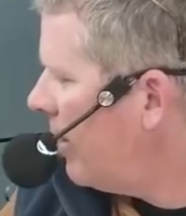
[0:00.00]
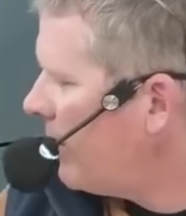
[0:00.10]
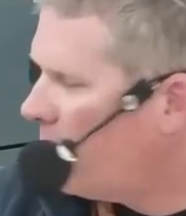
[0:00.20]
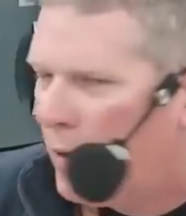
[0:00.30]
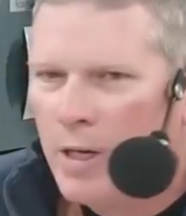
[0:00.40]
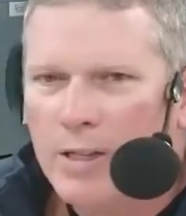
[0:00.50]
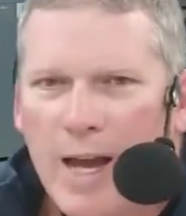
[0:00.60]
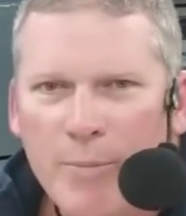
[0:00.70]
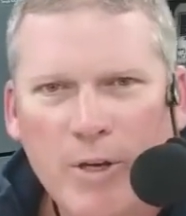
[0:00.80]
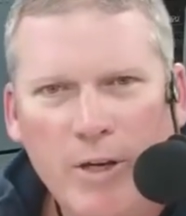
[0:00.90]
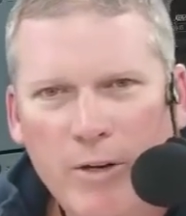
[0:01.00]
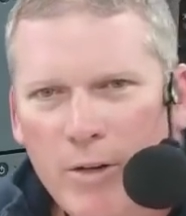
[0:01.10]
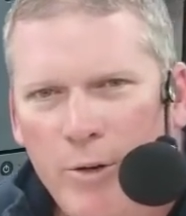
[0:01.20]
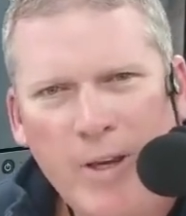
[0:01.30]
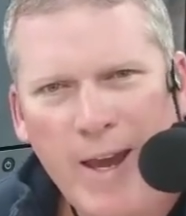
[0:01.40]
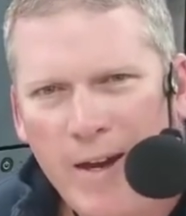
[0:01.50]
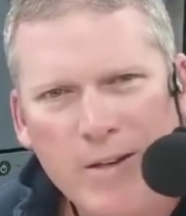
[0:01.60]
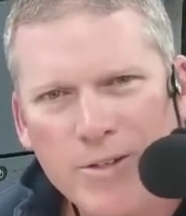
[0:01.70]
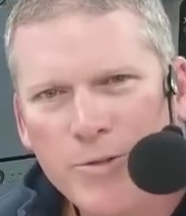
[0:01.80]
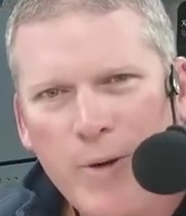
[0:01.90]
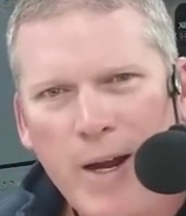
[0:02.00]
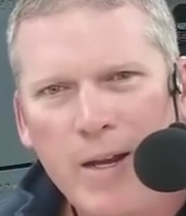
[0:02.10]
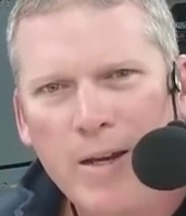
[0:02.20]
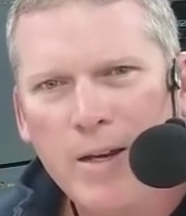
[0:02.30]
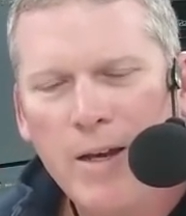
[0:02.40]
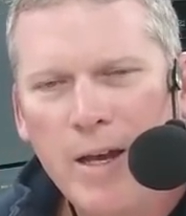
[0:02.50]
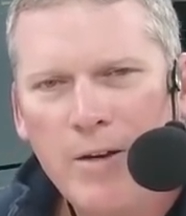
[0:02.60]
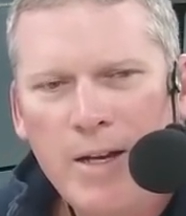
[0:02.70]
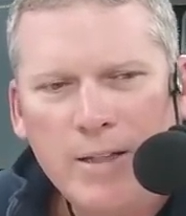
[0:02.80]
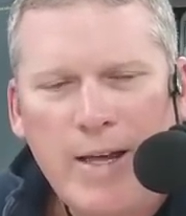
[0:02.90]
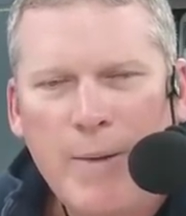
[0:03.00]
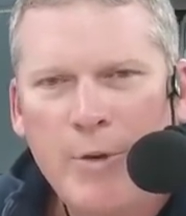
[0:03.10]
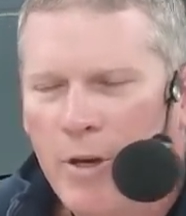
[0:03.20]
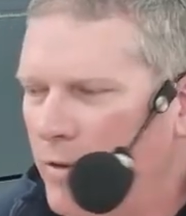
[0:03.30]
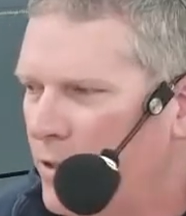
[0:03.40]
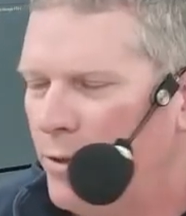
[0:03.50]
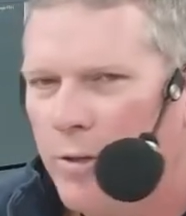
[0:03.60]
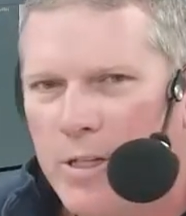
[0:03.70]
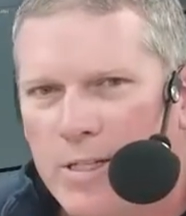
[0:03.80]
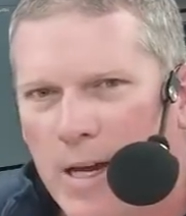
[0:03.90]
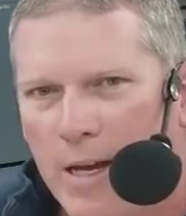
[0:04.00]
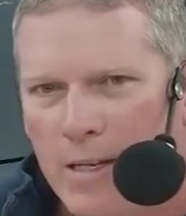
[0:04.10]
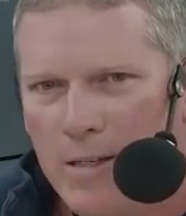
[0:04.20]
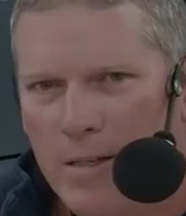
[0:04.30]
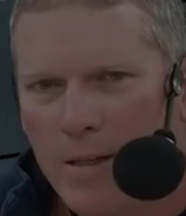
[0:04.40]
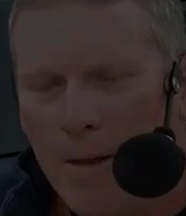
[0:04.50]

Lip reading: not wearing a lab coat. Who cares, right? I don't need a lab coat to do good science.